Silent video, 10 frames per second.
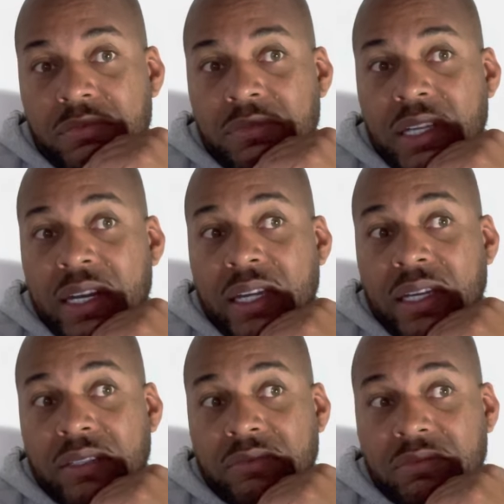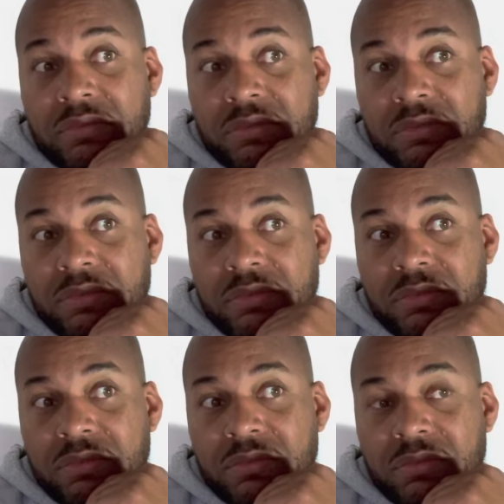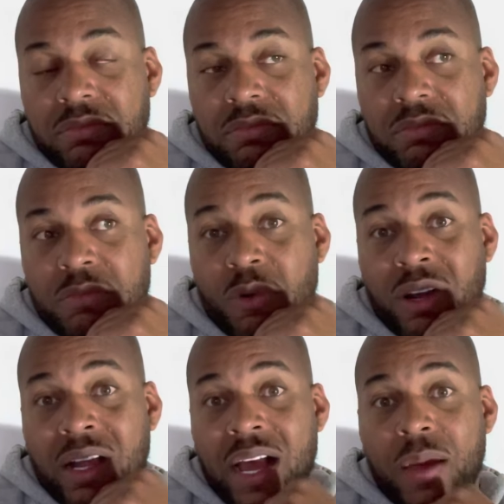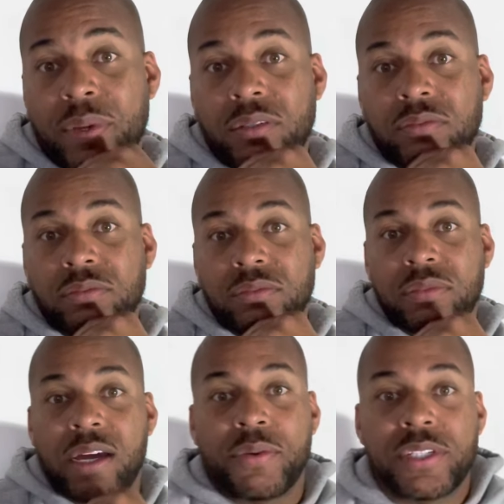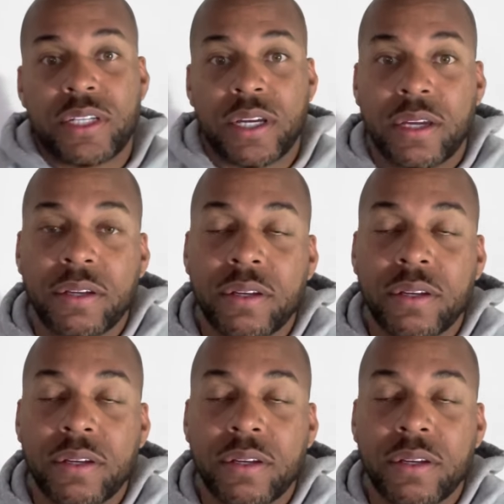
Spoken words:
getting more common, I would say.